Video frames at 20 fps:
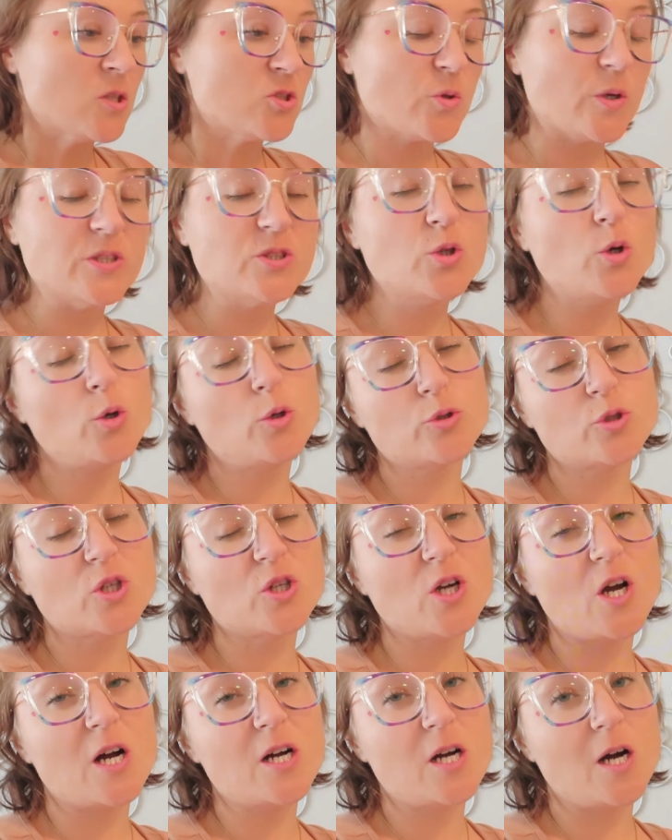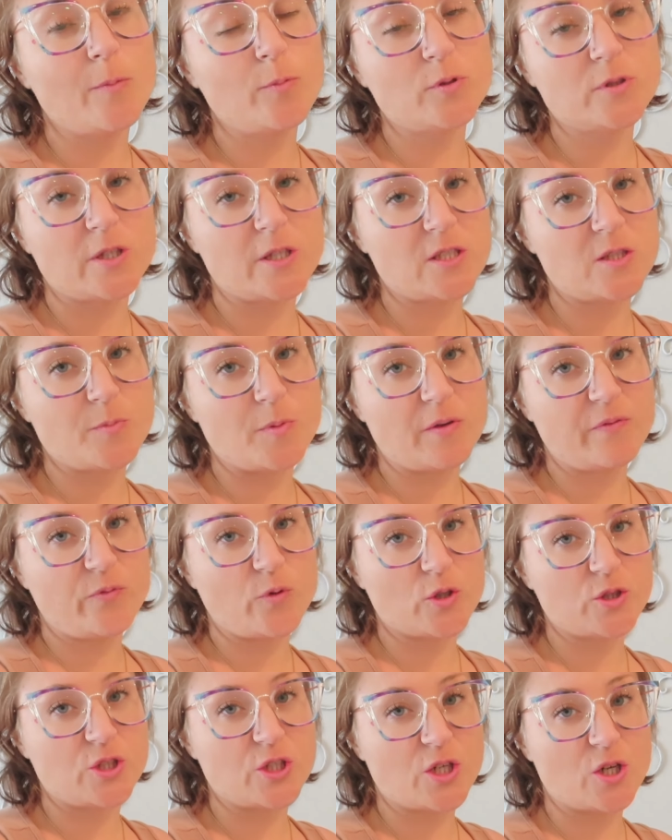So I told her a couple days
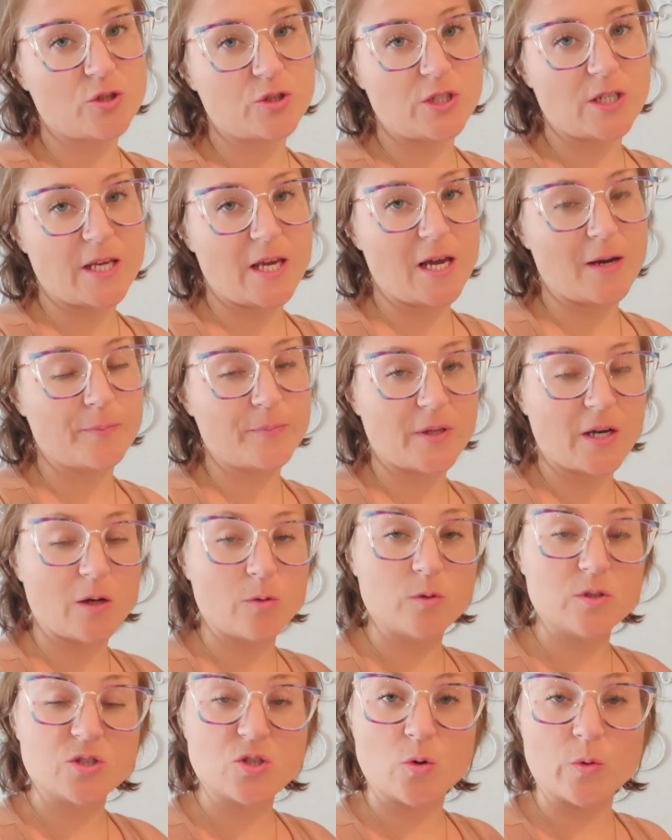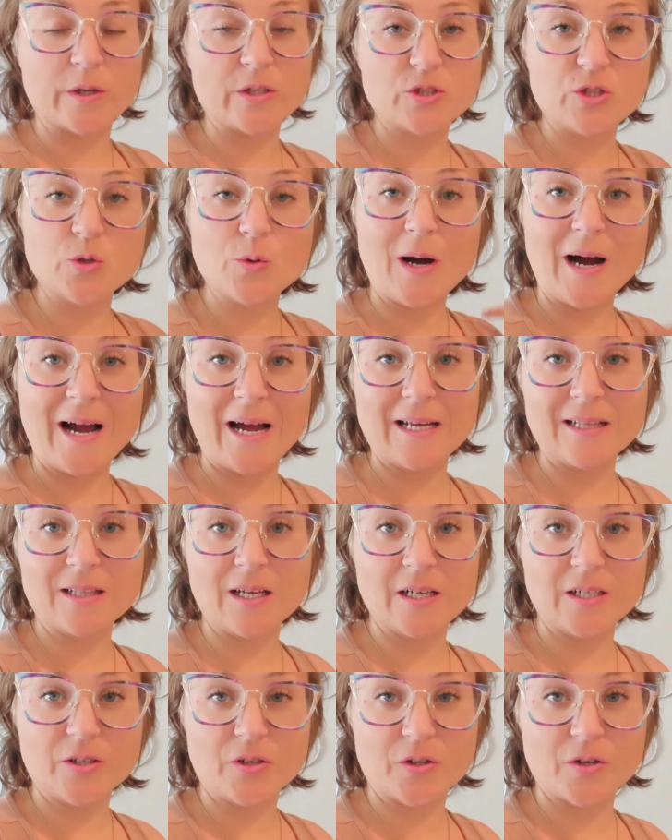before she goes to camp that I was going to
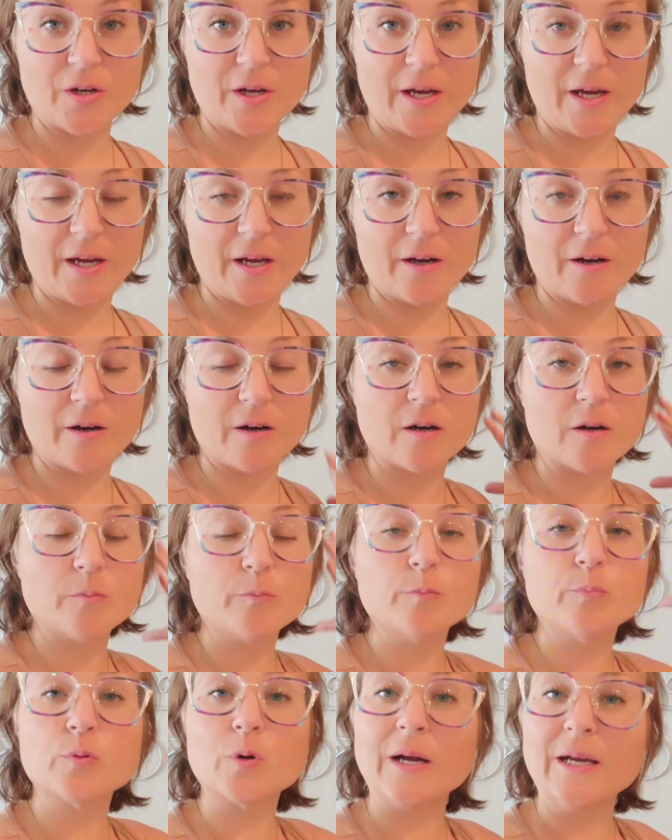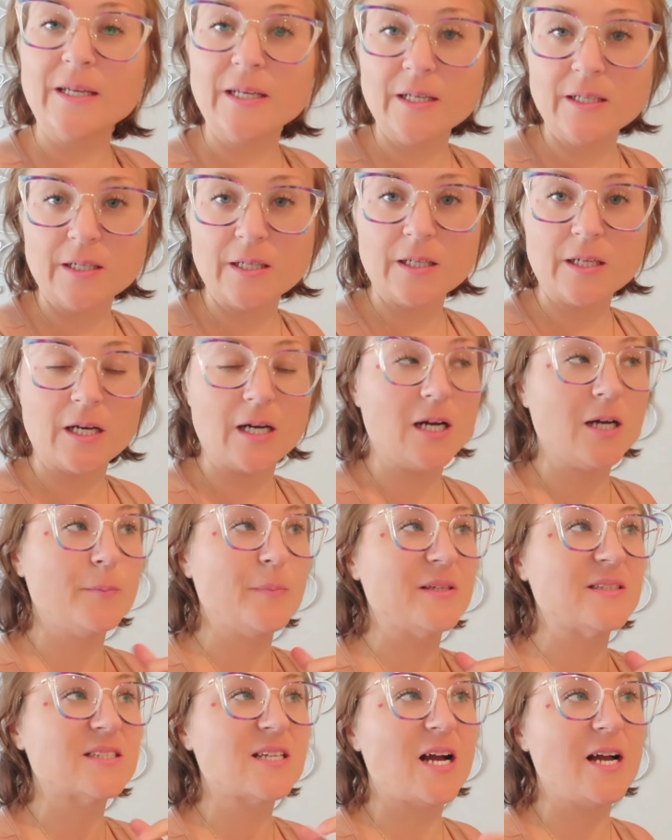highlight her hair, brighten it
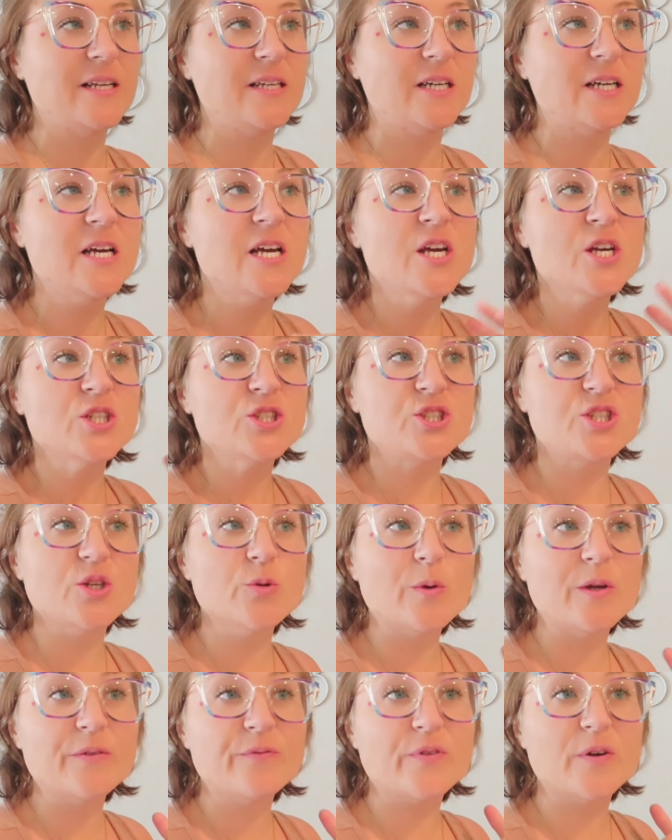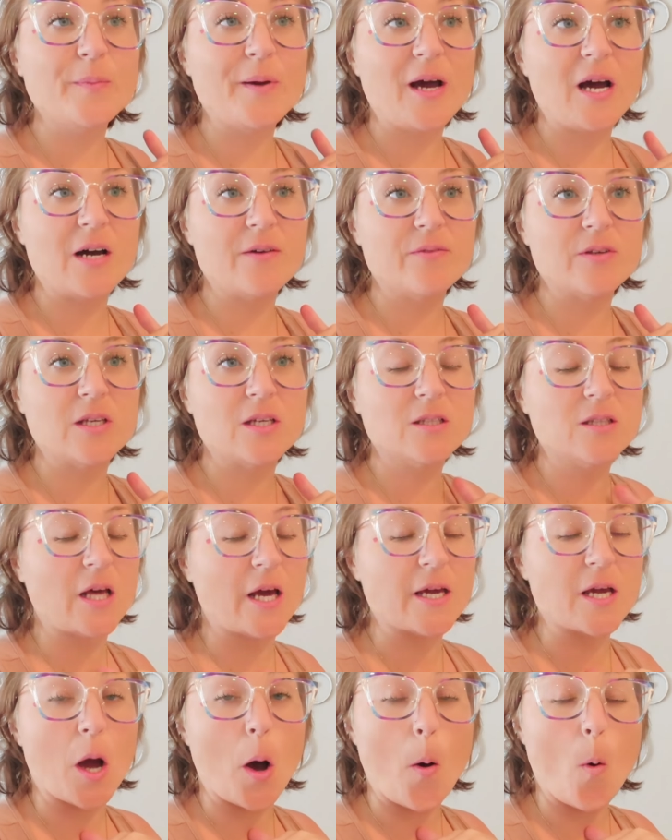up. It's kind of, she went from having
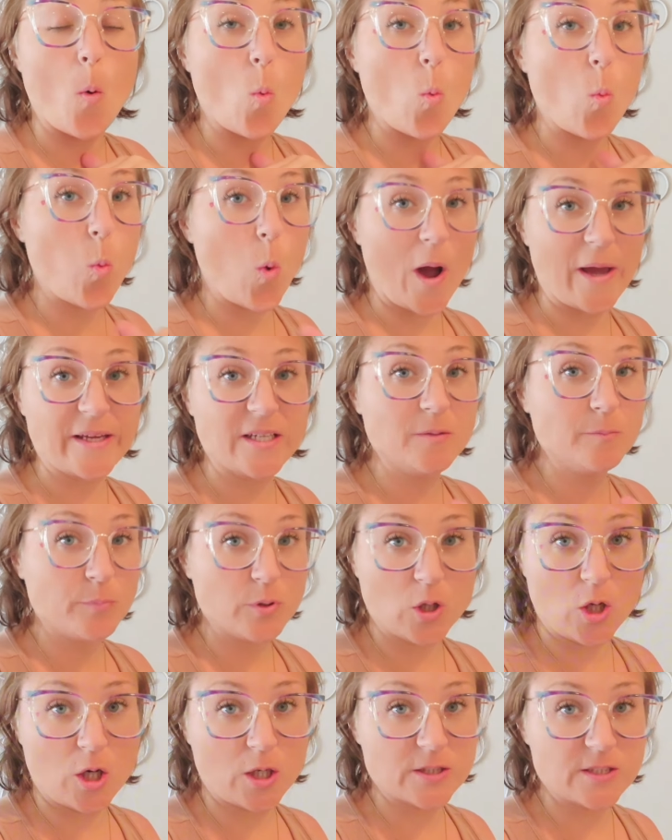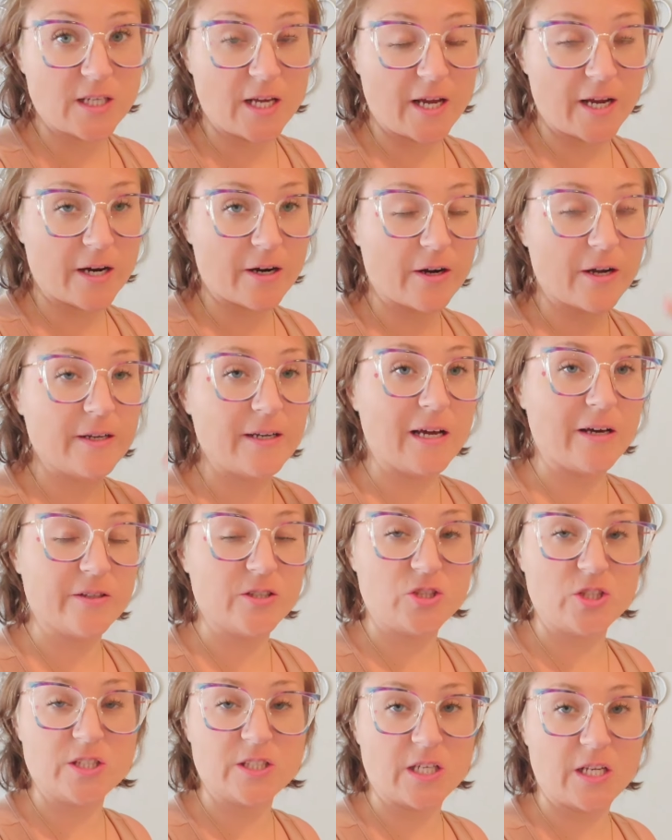like white blonde hair, and now
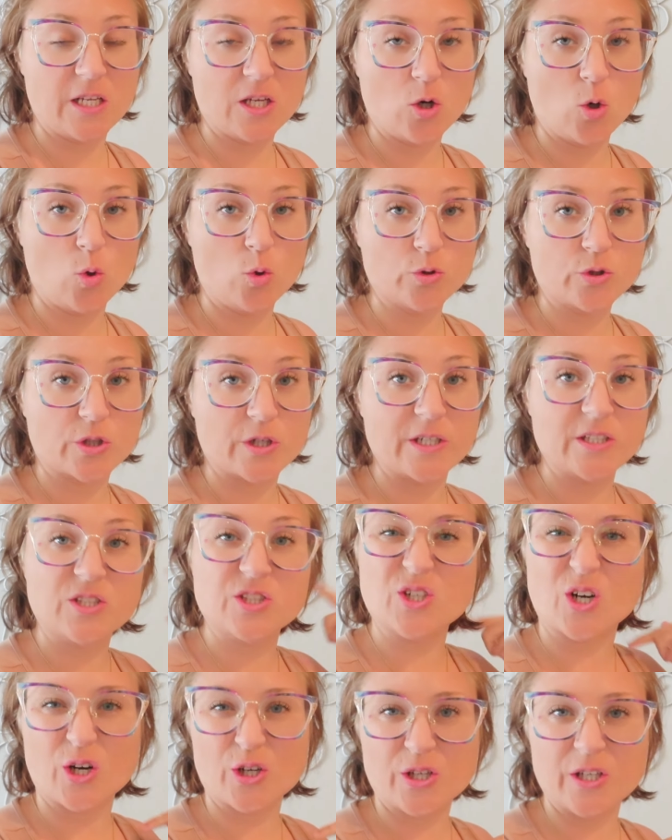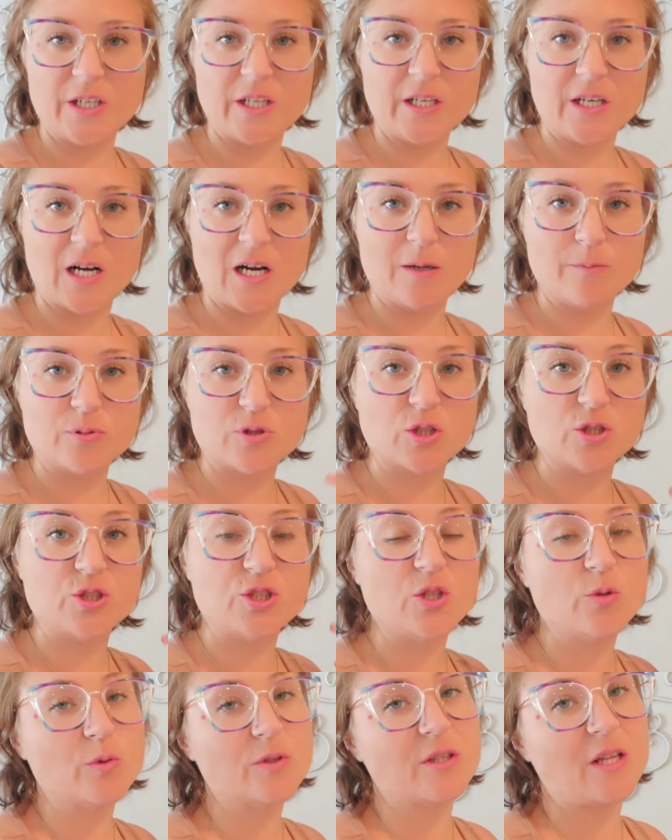that she's getting older, it's darkening up. So
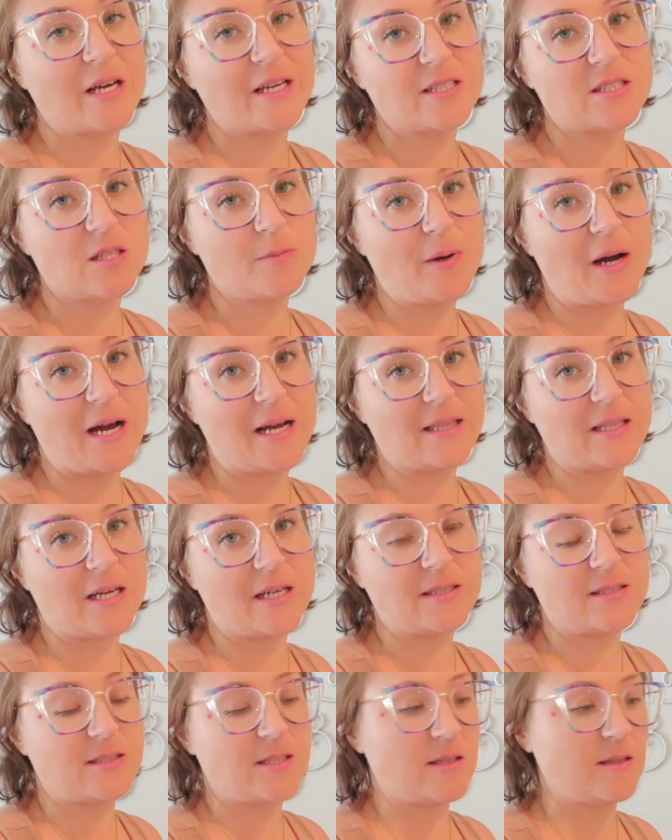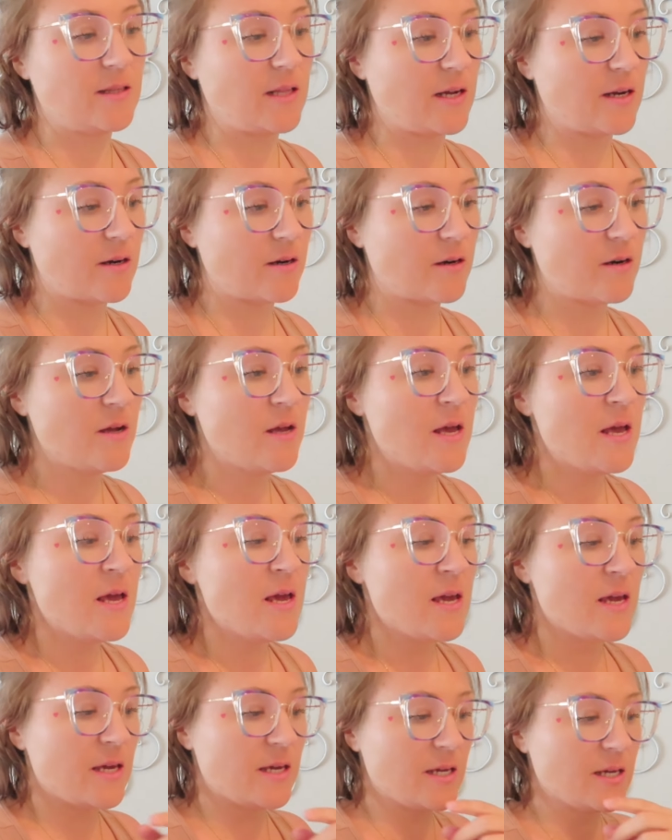she would like some highlights in there.
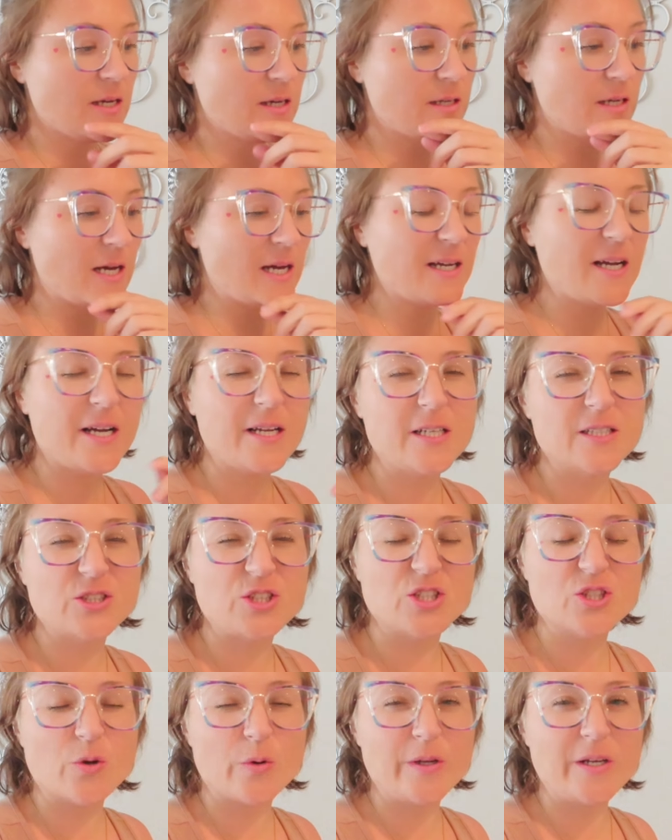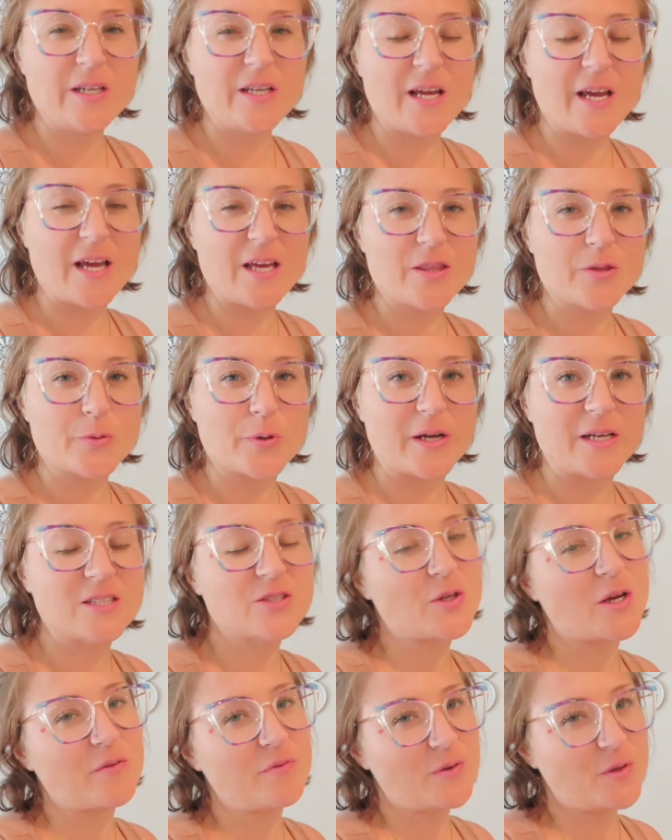And I kind of, she's going into eighth
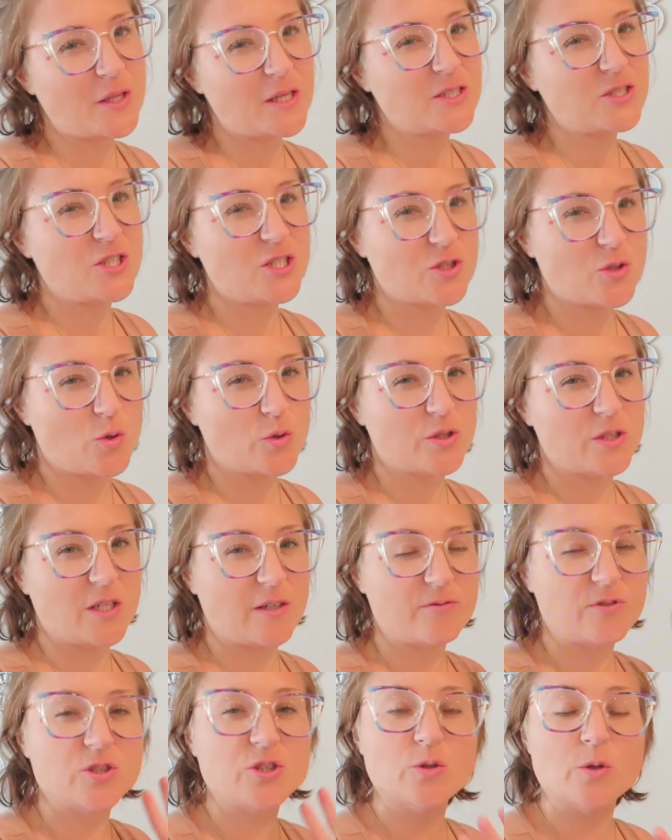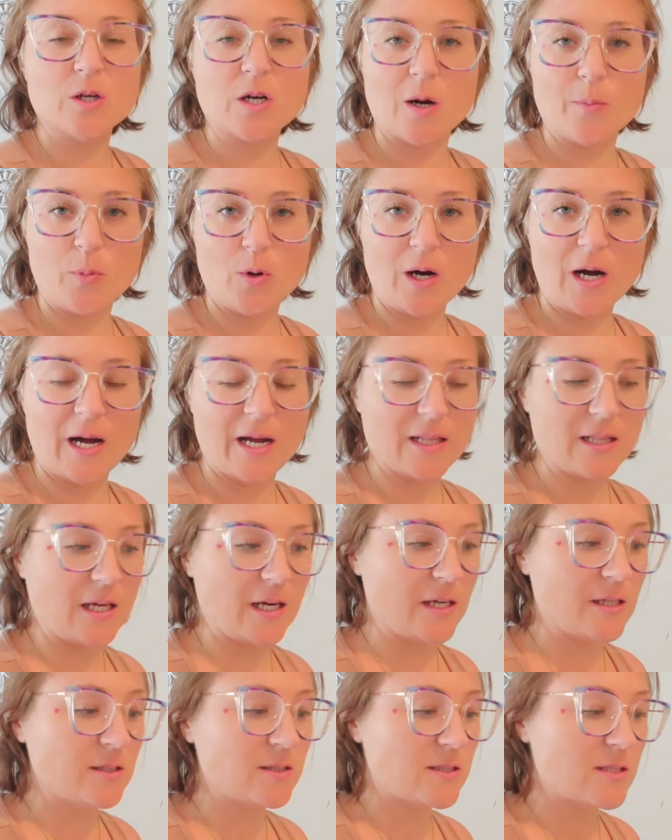grade, so I feel like she's old enough to do a couple
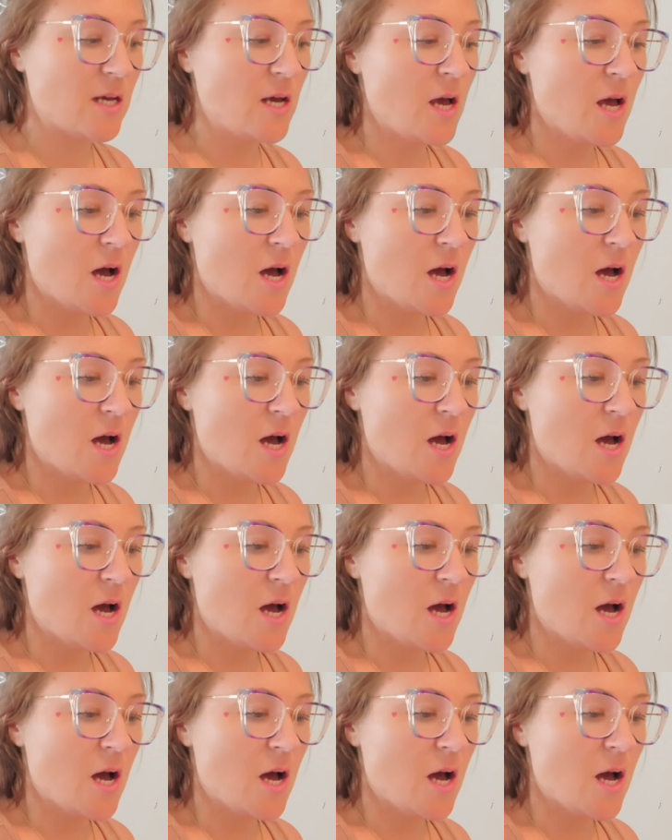highlights.